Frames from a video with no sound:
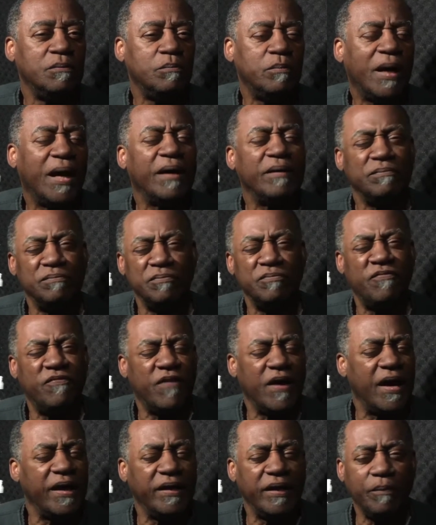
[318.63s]
my
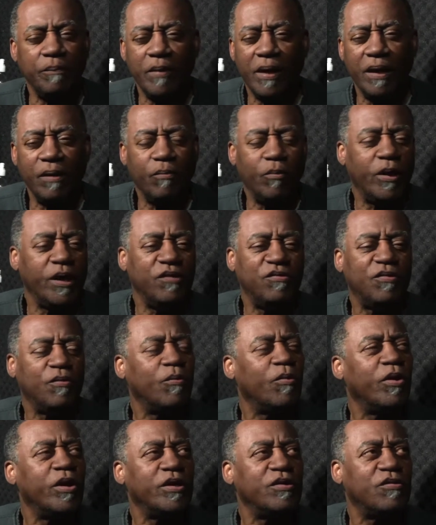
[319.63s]
finding my way
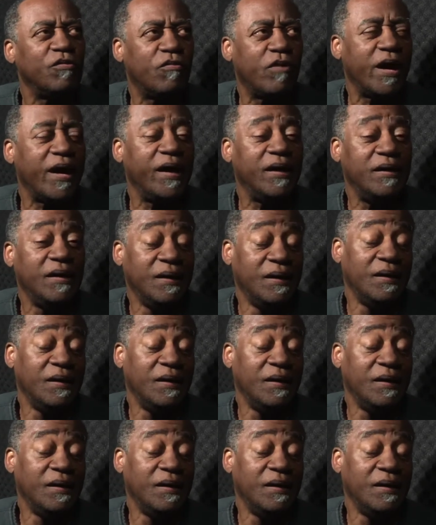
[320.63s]
to wanting to write.